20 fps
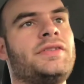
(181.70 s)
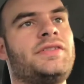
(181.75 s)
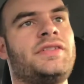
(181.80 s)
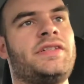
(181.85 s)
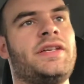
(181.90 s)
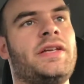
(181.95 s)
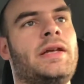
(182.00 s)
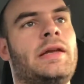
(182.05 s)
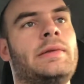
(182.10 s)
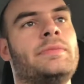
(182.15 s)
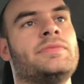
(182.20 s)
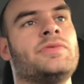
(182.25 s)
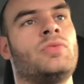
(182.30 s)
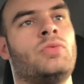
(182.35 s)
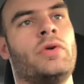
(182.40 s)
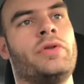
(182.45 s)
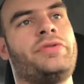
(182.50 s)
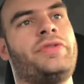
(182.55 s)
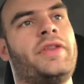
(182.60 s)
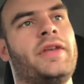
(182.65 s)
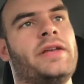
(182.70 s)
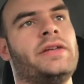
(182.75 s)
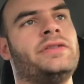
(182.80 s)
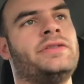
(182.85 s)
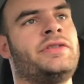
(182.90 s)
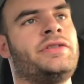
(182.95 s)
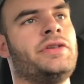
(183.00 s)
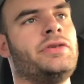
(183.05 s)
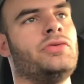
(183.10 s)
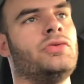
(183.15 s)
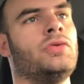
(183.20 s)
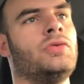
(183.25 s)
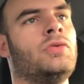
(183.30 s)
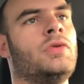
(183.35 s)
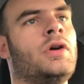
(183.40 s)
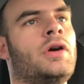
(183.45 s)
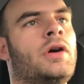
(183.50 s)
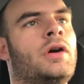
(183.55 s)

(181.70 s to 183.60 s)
of teams, what they do